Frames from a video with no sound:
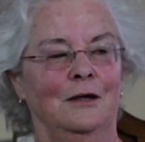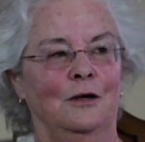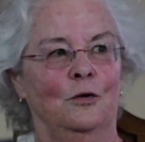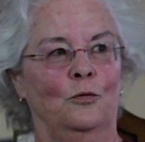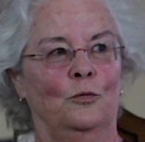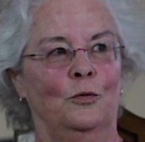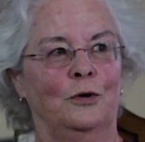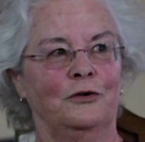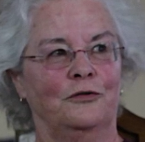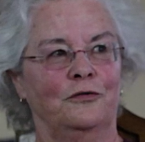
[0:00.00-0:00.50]

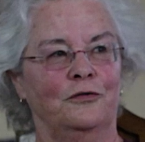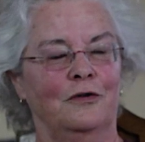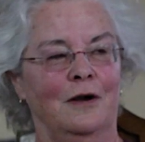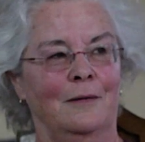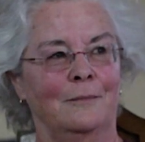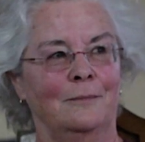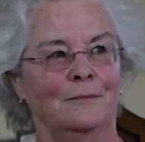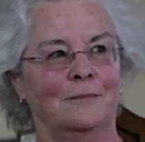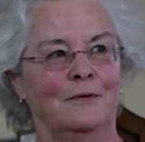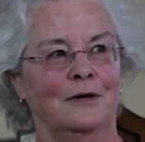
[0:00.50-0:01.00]
when
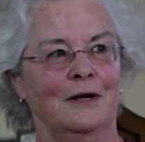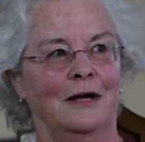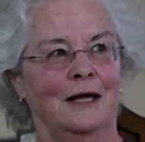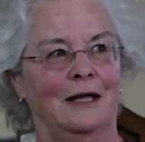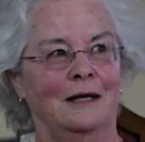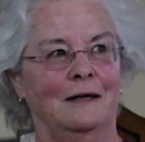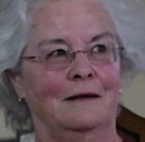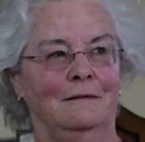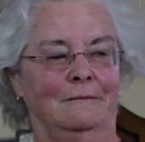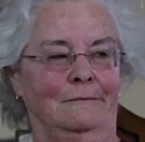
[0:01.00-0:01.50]
Trump
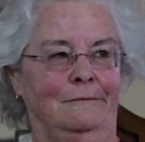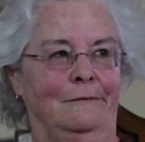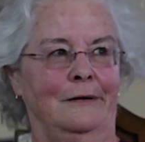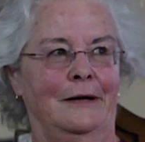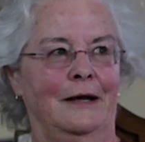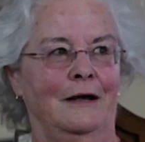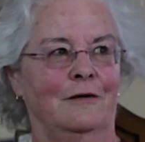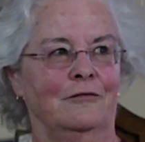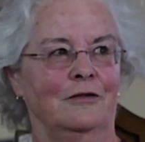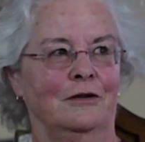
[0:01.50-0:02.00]
brought
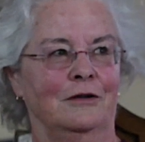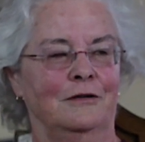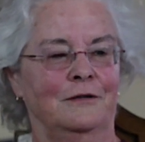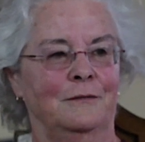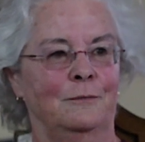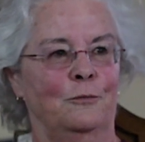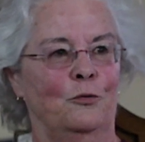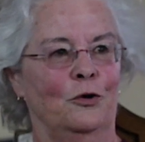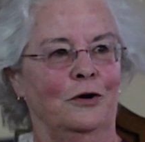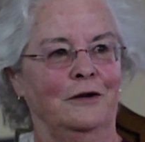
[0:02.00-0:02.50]
whatever
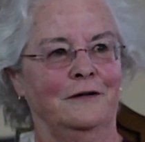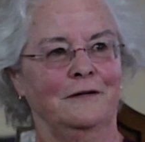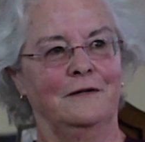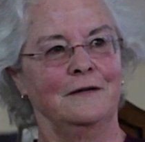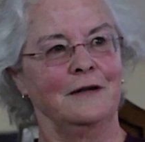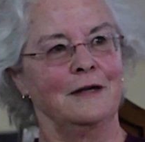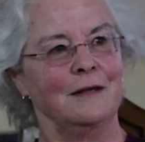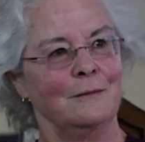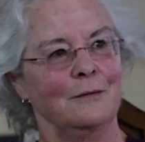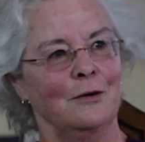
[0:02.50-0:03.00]
sports
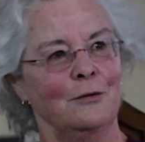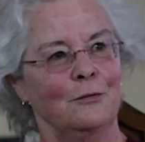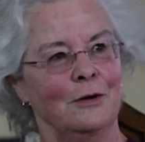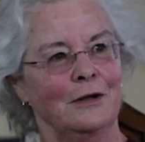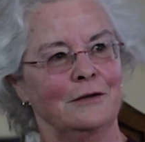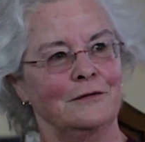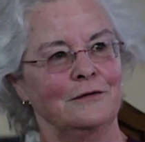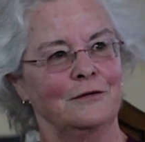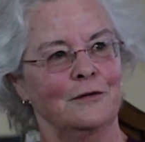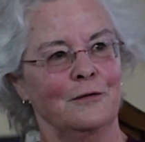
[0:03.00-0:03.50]
team it
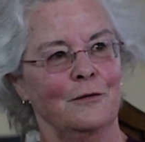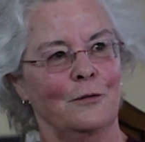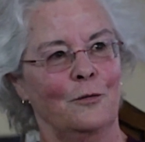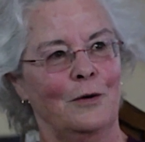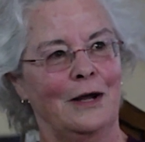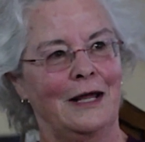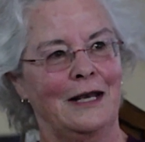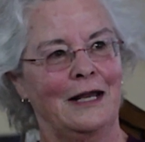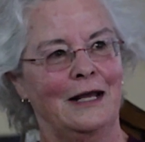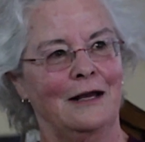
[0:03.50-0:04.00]
was to the
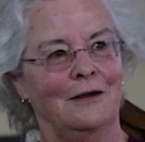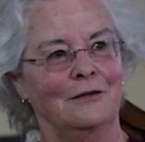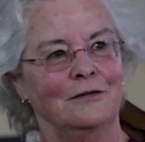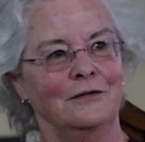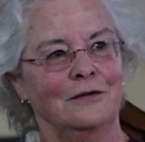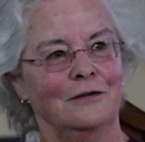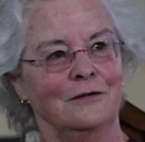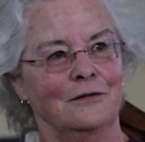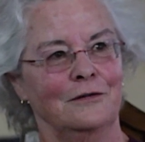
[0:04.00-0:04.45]
White House and